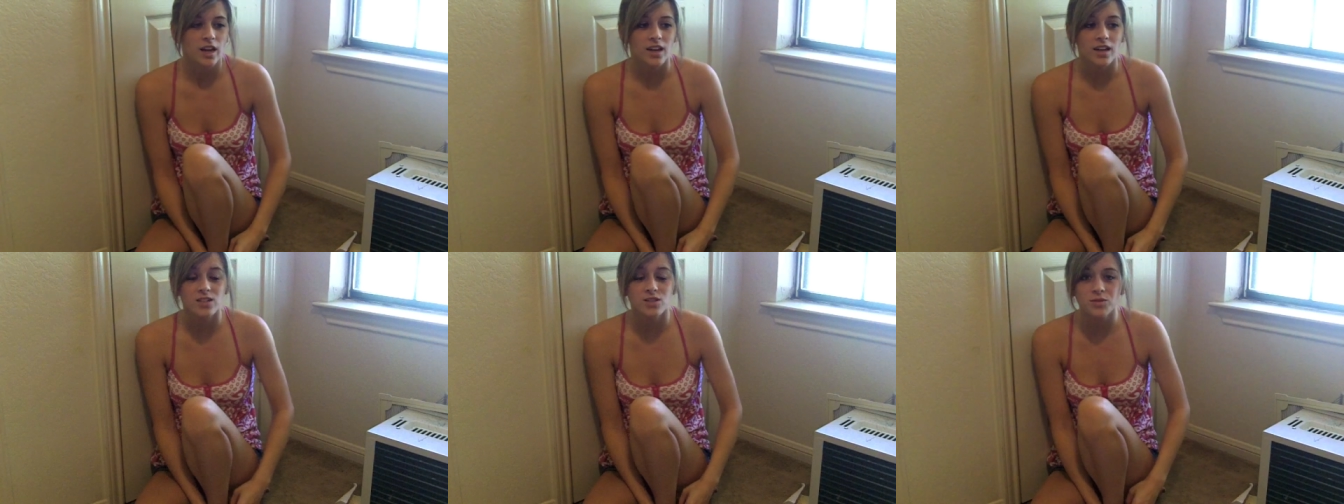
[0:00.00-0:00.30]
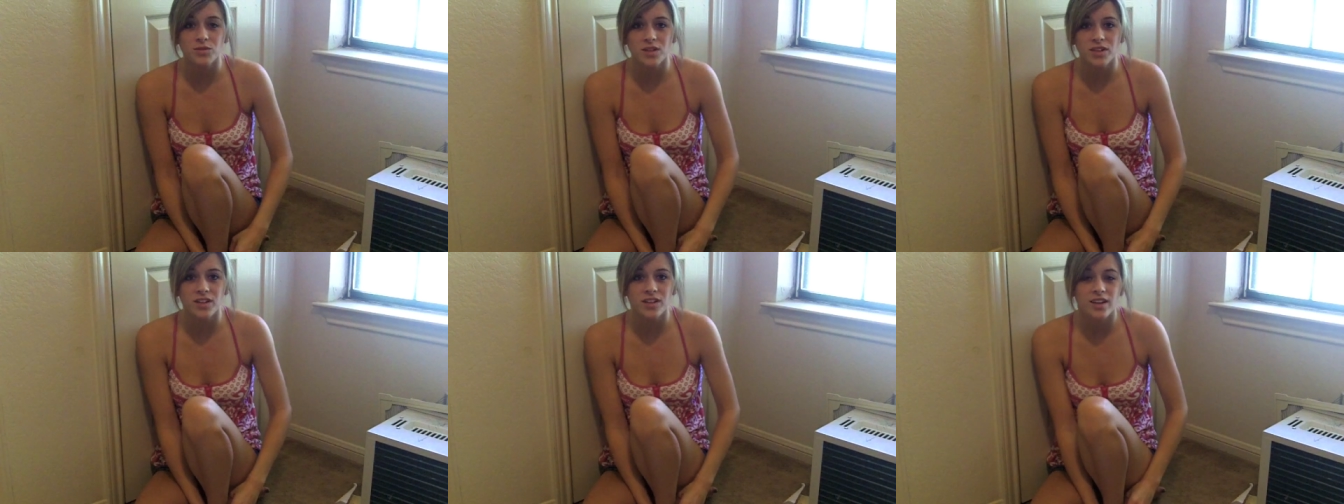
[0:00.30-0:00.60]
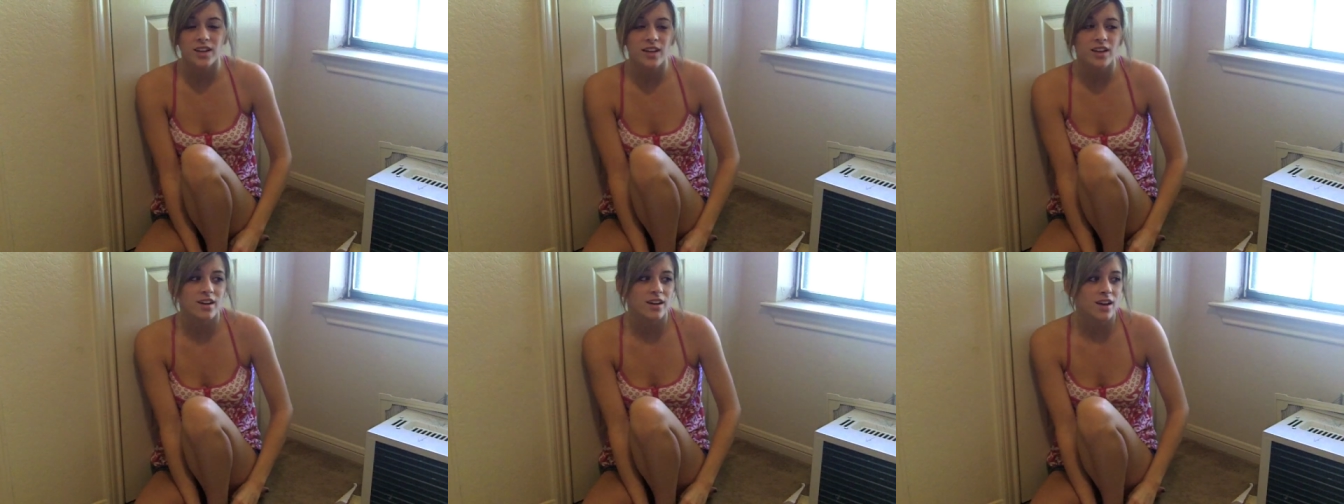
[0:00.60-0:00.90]
it's really
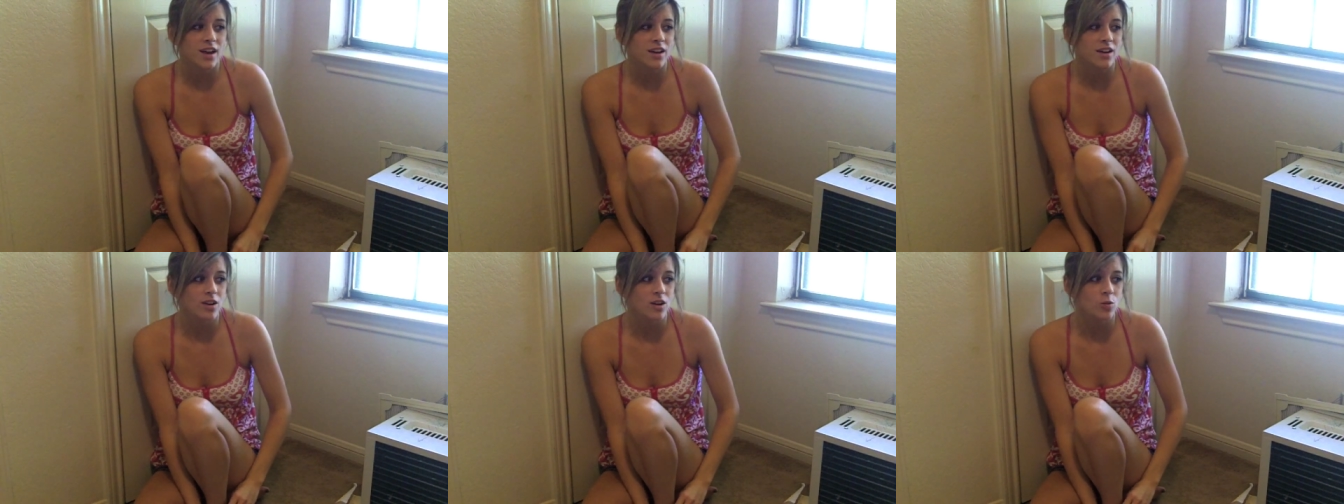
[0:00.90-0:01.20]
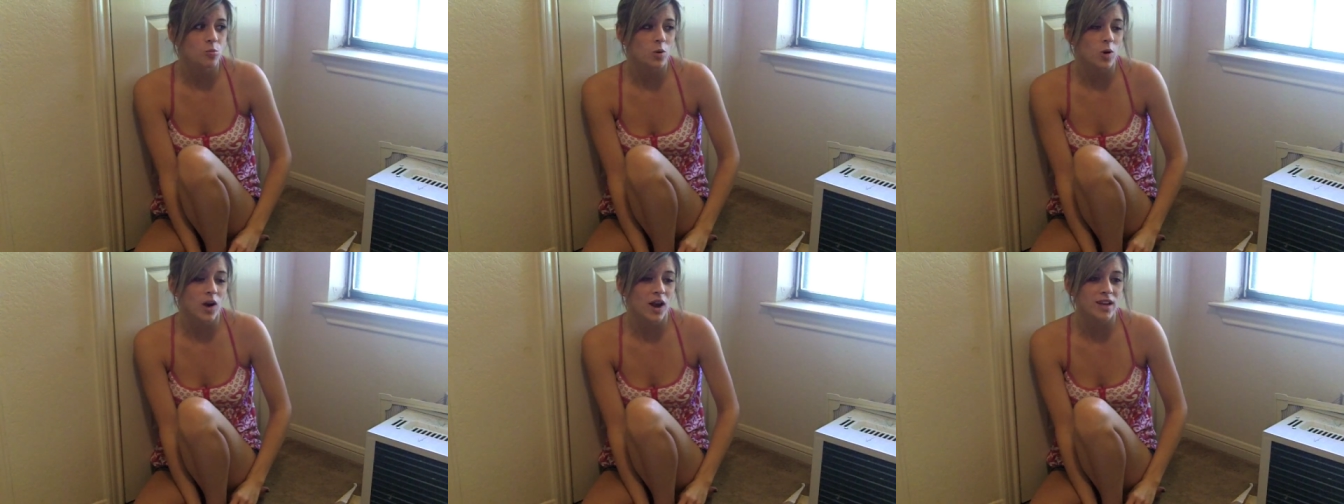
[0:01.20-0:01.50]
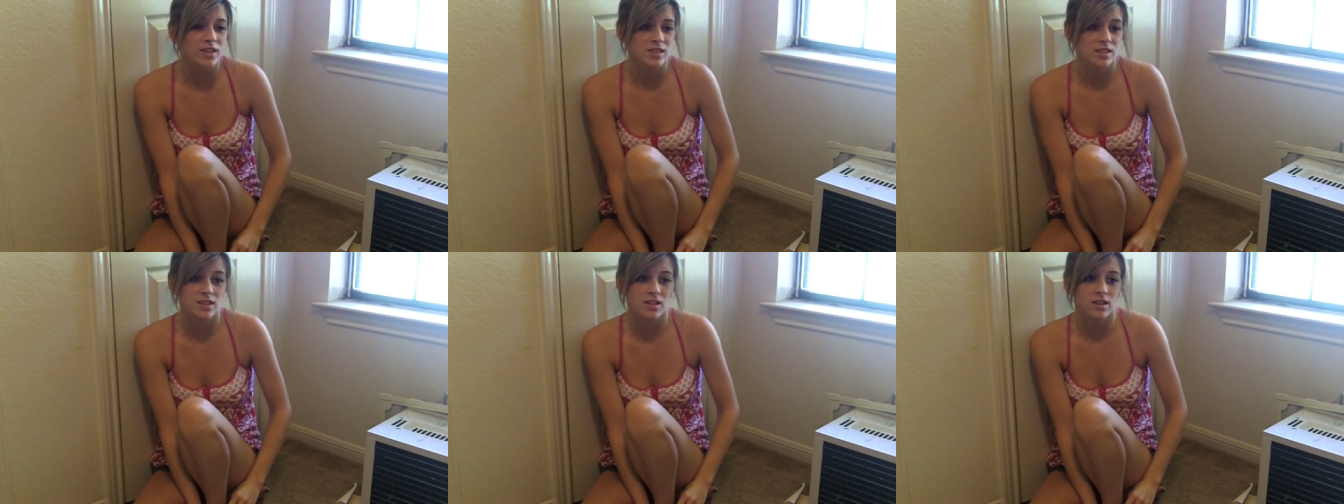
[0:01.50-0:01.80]
neat and I know
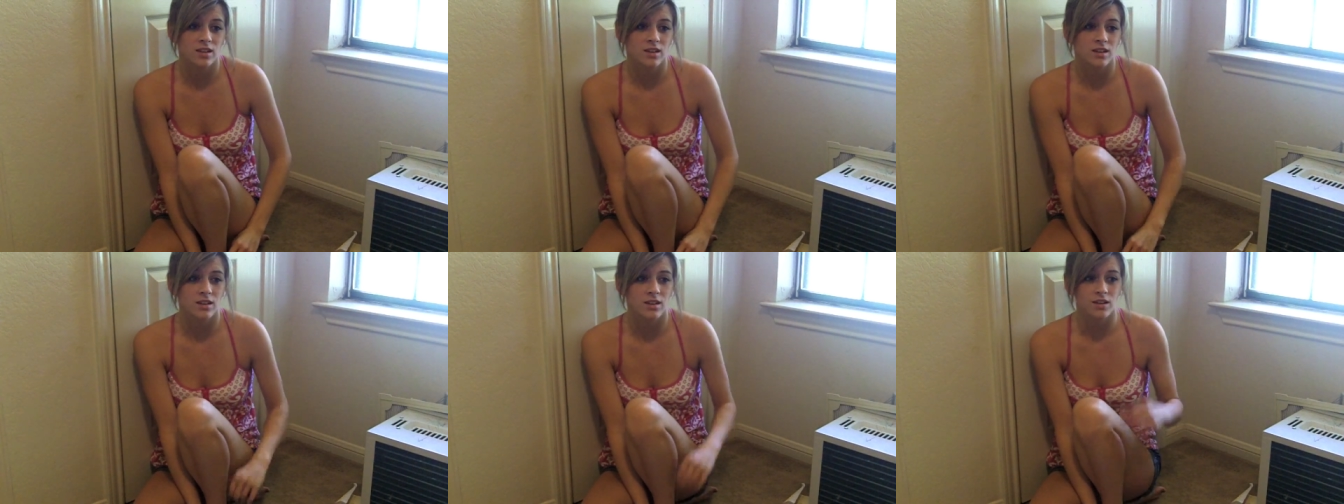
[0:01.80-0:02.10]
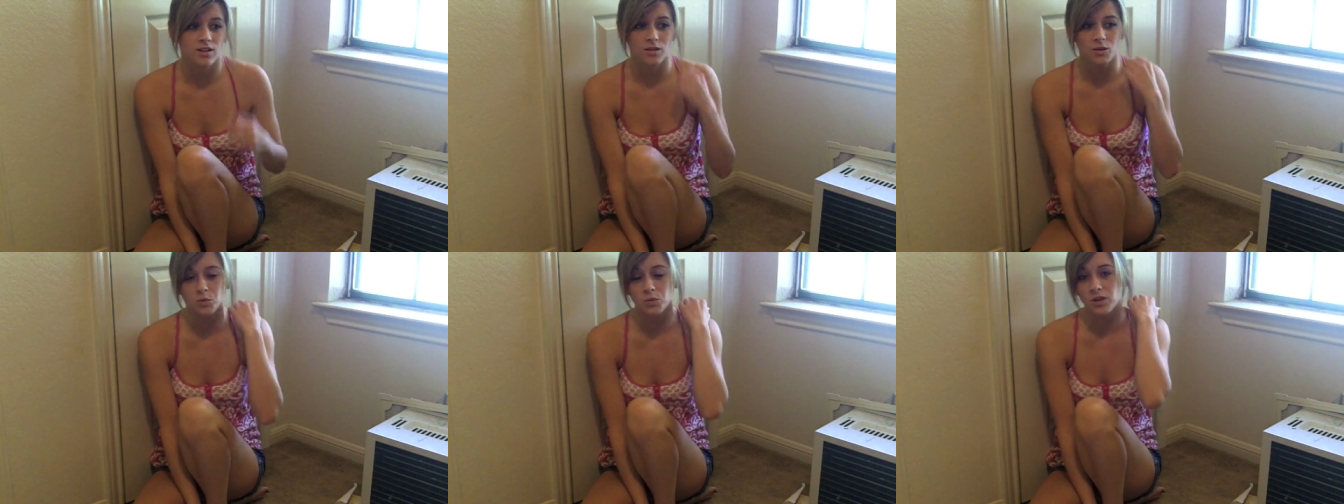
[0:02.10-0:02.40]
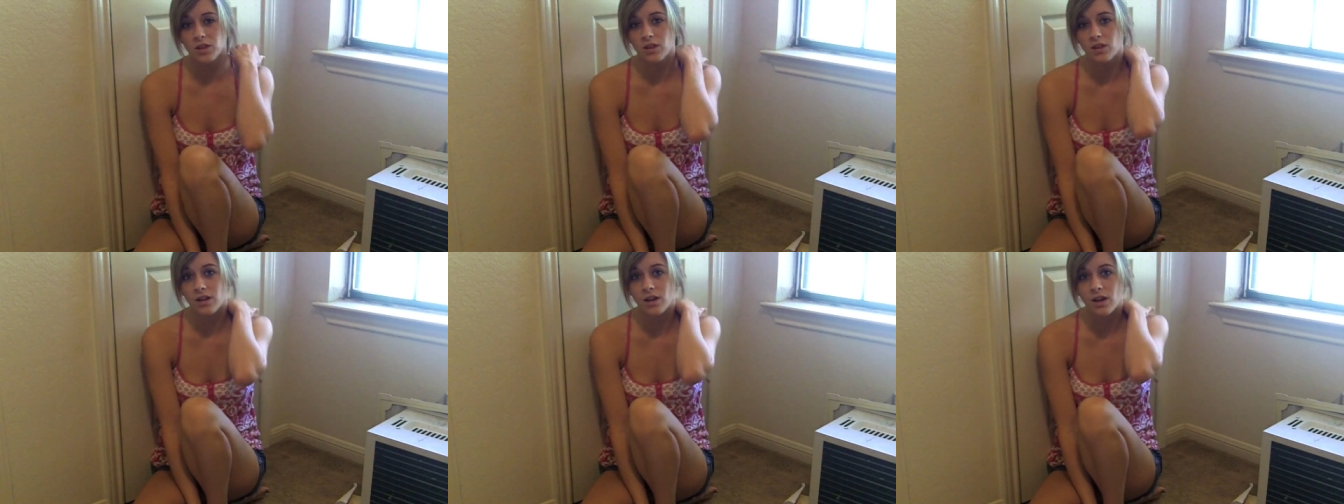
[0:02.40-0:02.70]
Braxton
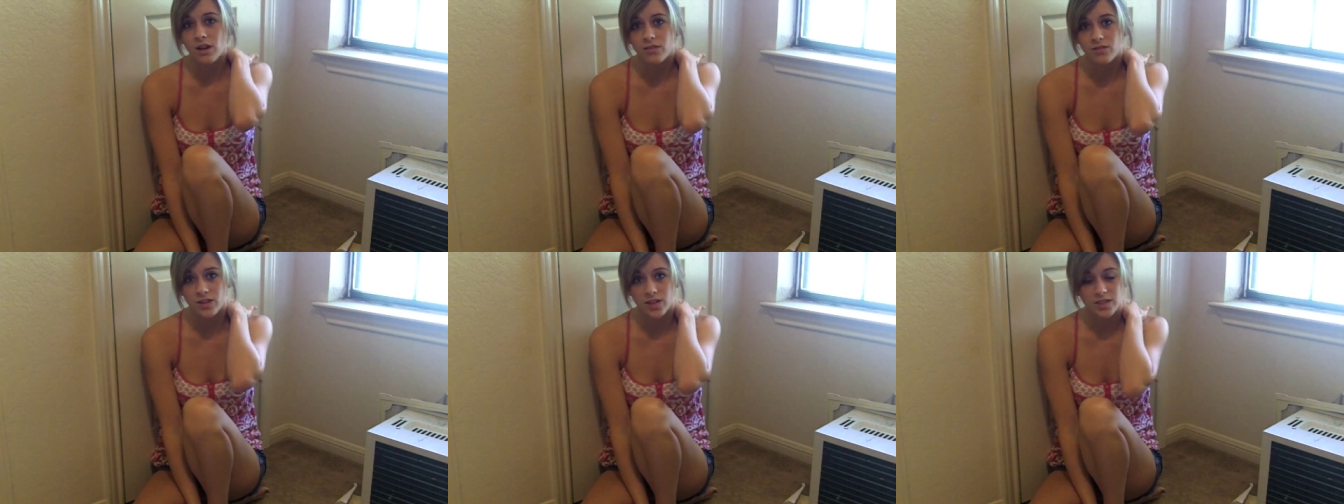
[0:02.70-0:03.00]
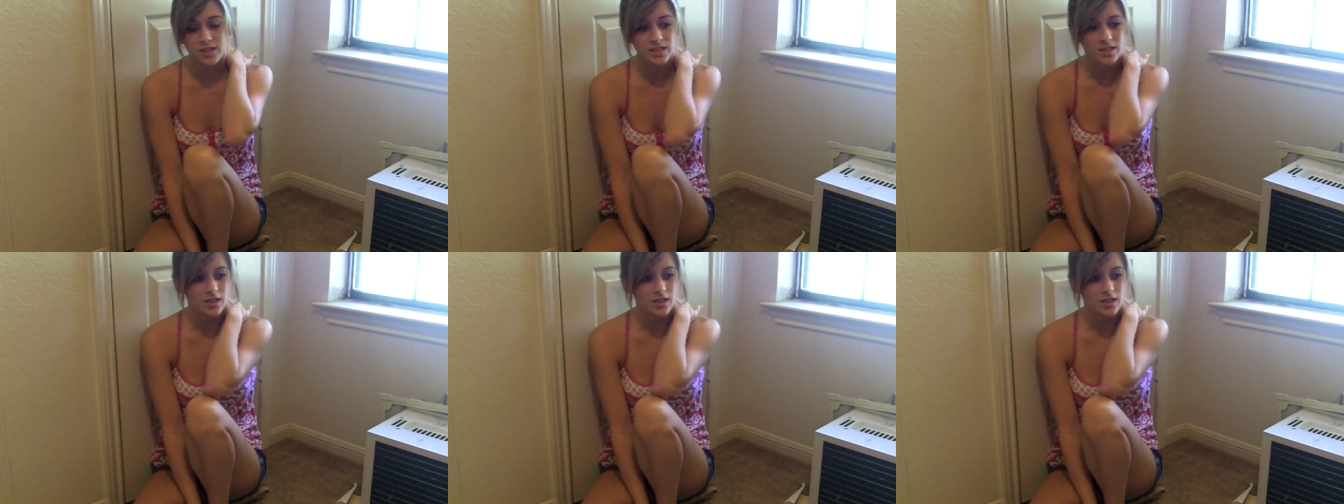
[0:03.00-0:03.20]
would love it.